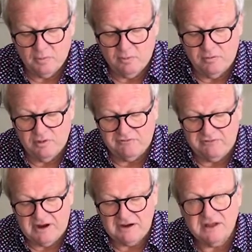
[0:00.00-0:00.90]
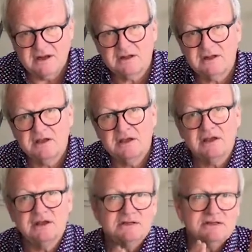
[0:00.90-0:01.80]
We would find that
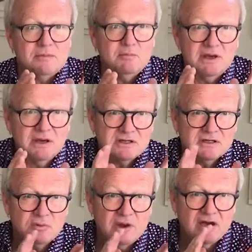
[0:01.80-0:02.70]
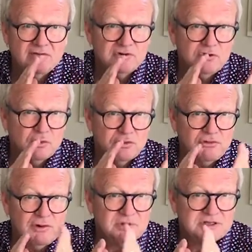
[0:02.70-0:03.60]
in some years we have 2 or
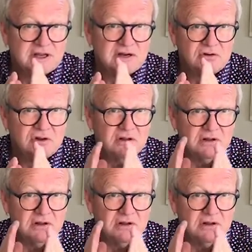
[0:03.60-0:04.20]
3%